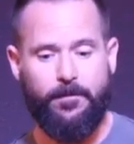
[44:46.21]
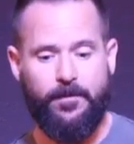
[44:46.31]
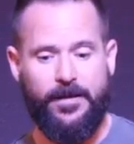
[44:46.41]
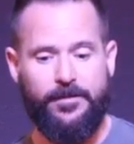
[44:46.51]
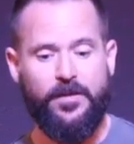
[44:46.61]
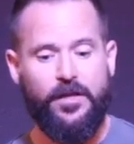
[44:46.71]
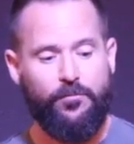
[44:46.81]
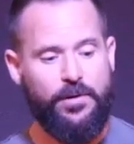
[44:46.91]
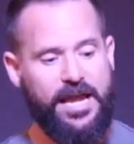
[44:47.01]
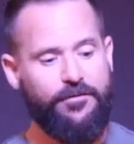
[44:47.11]
Okay.
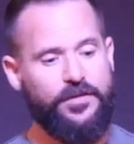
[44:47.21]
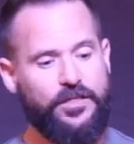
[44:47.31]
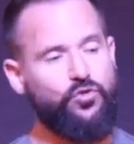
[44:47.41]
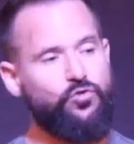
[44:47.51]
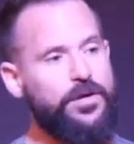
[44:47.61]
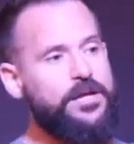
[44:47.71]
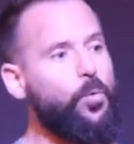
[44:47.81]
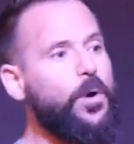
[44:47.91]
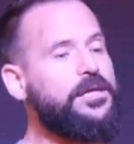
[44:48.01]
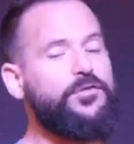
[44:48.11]
We have this great
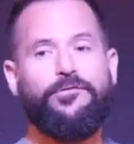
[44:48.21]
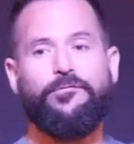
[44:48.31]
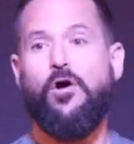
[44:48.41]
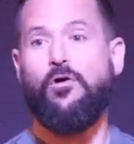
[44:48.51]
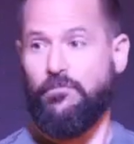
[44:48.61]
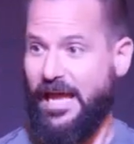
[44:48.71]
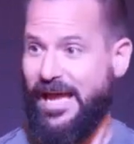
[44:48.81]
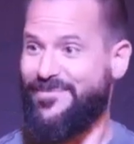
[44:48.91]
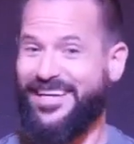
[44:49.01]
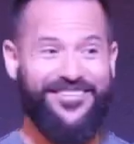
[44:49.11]
white throne
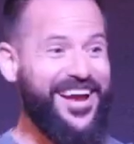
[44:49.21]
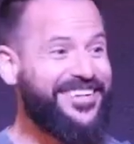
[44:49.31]
happening, right?